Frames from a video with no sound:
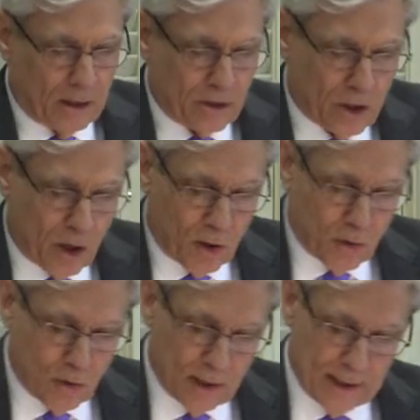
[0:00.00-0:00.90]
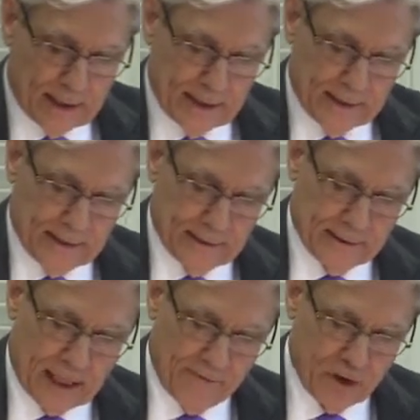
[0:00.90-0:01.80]
So,
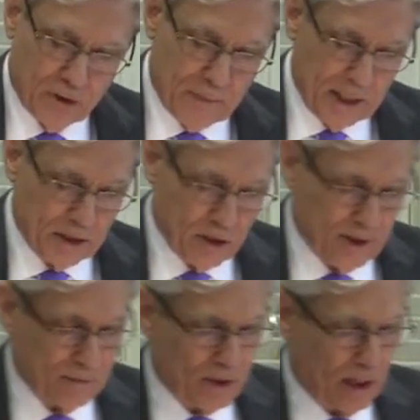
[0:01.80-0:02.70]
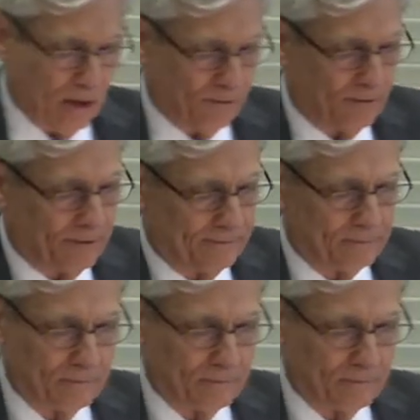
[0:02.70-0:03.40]
David speaks to himself.